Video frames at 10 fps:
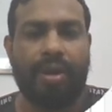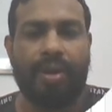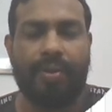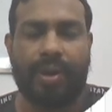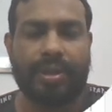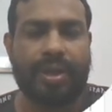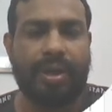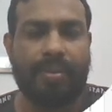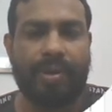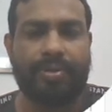You're asking
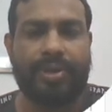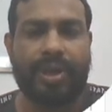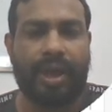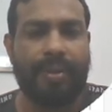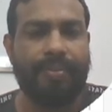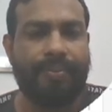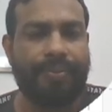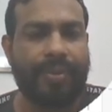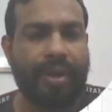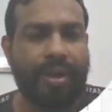about time.
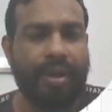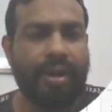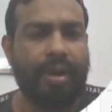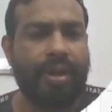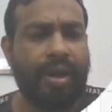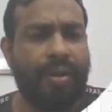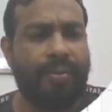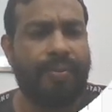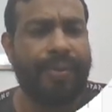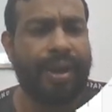Here,
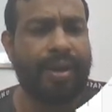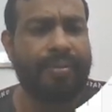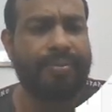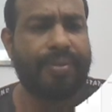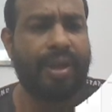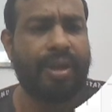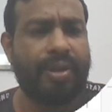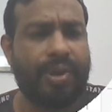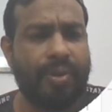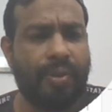when
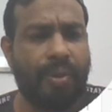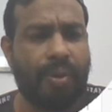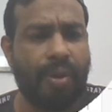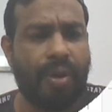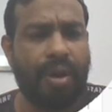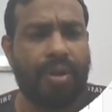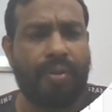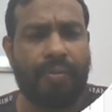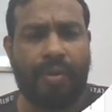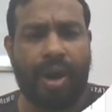
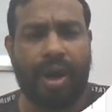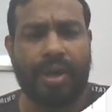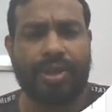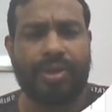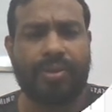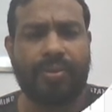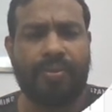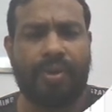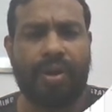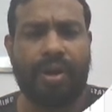o'clock, watch,
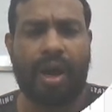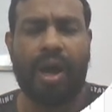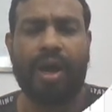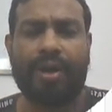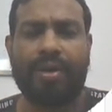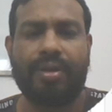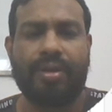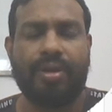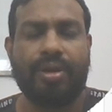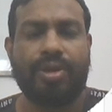or hour.
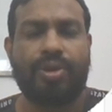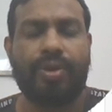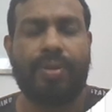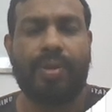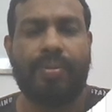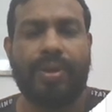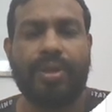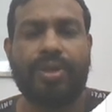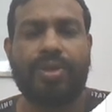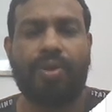So it will be
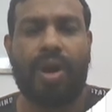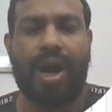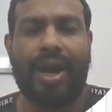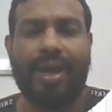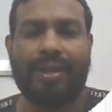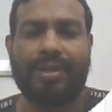saat.